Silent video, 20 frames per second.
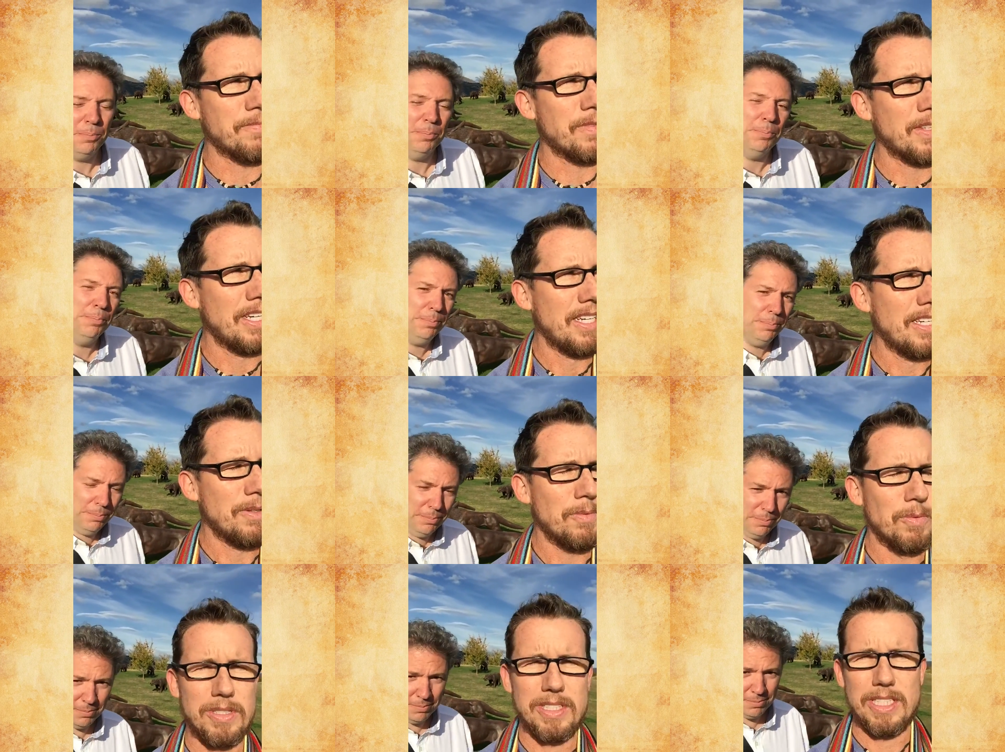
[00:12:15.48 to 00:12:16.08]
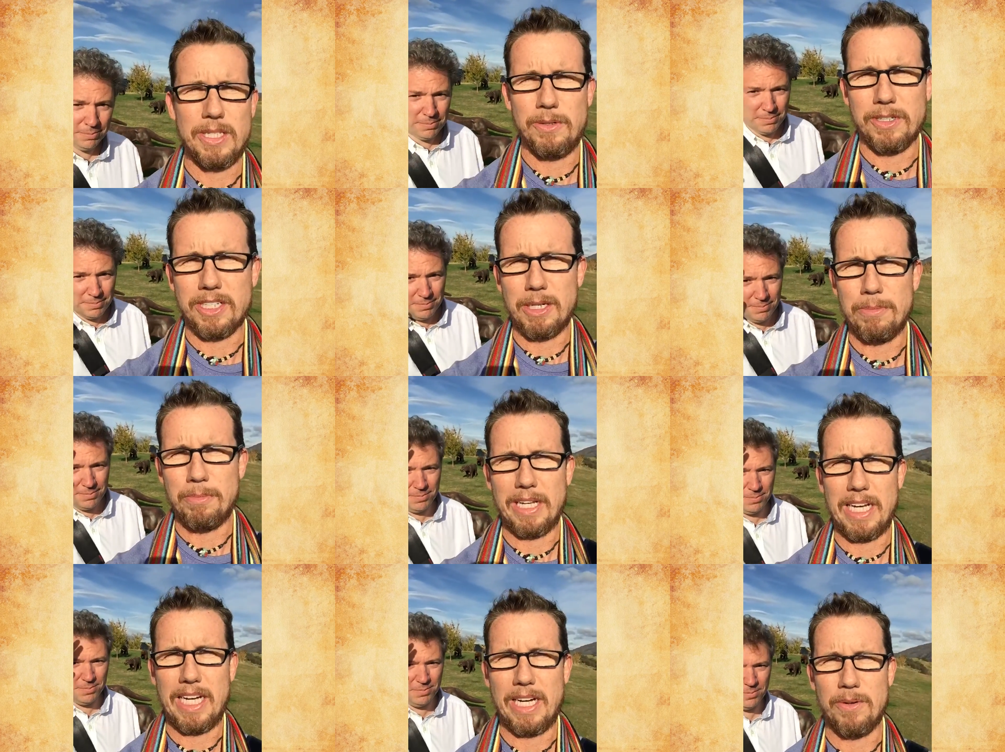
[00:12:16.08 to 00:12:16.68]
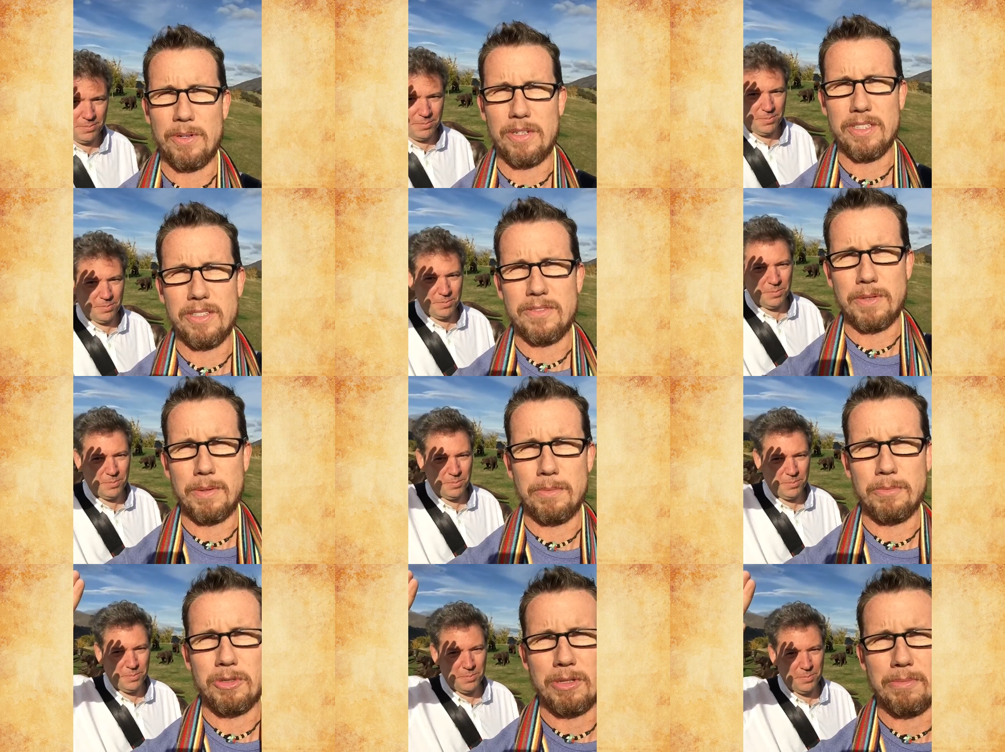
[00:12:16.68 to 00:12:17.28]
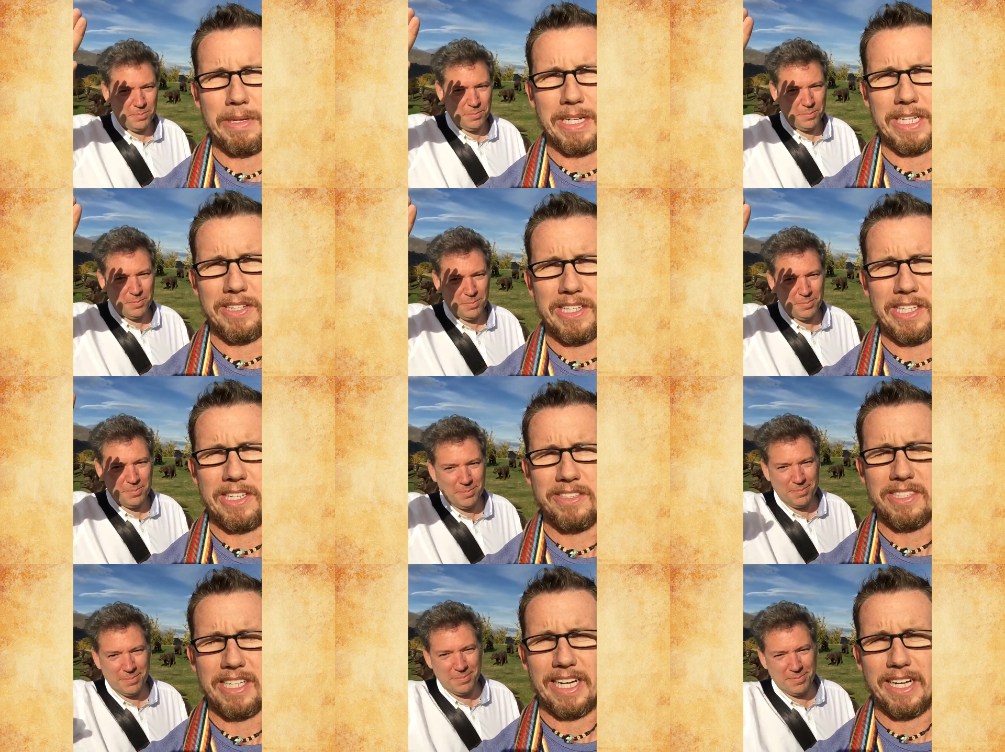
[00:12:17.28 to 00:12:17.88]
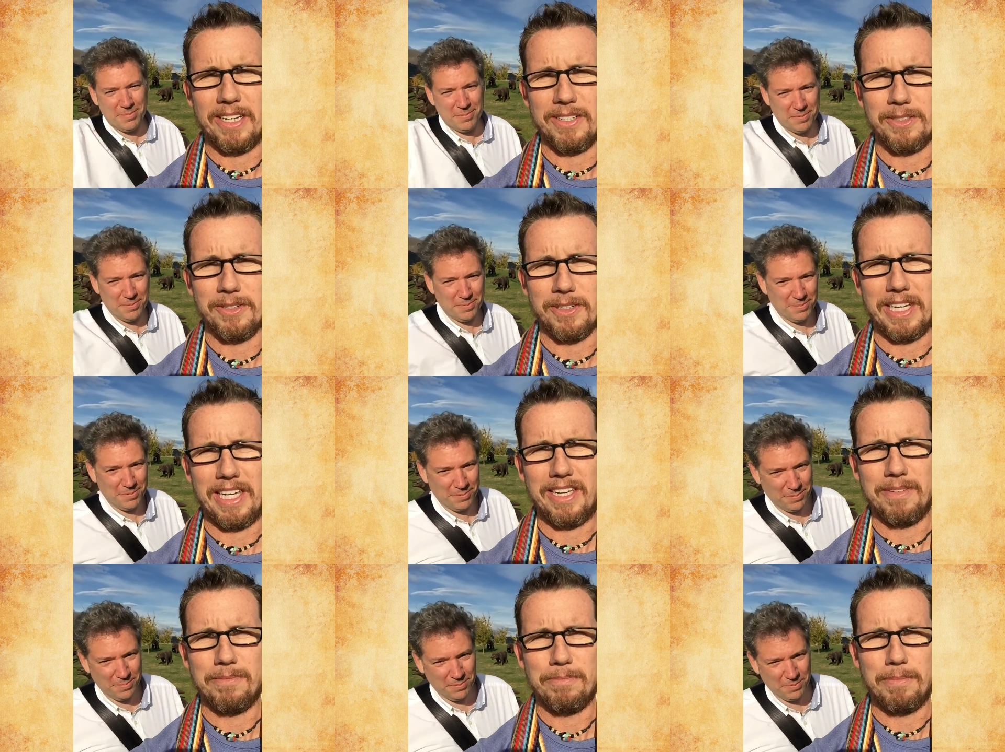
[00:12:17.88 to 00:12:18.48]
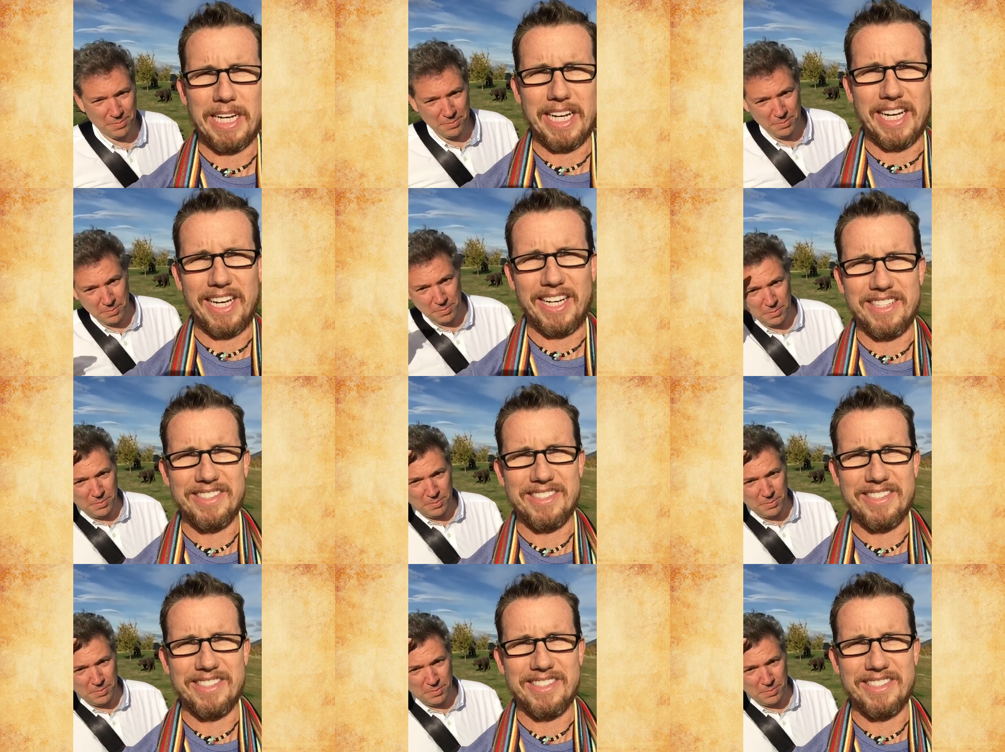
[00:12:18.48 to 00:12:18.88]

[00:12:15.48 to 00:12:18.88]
Speaker 1: and we'll see you in a couple hours from Sir Michael Hill's house.